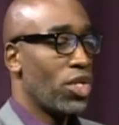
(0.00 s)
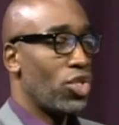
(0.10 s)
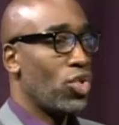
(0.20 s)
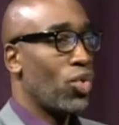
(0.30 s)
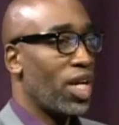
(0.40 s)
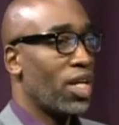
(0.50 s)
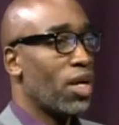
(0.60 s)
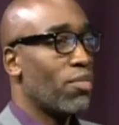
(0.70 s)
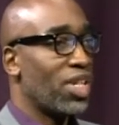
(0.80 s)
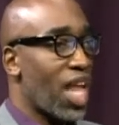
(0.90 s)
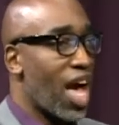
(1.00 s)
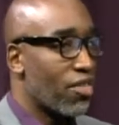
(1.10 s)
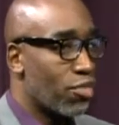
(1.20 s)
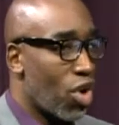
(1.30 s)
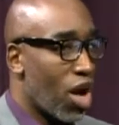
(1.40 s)
doing
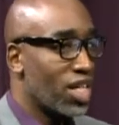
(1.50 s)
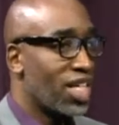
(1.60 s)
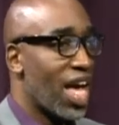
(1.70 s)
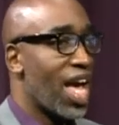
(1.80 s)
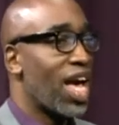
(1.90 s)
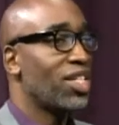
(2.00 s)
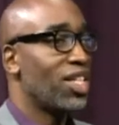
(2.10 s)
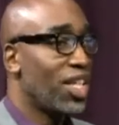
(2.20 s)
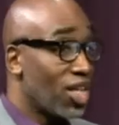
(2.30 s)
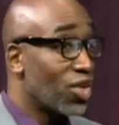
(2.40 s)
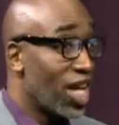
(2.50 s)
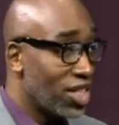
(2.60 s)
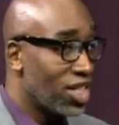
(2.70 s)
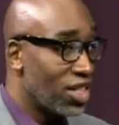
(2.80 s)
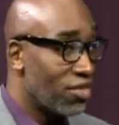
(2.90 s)
live broadcast and internet
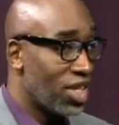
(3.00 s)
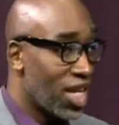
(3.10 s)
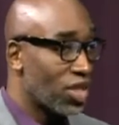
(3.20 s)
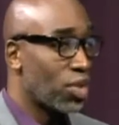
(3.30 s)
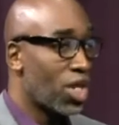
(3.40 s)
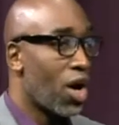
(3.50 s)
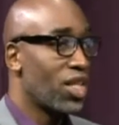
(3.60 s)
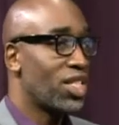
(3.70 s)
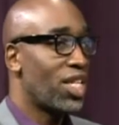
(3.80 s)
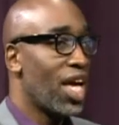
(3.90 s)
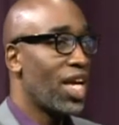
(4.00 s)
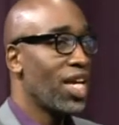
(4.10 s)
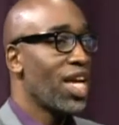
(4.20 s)
TV, as we call it today.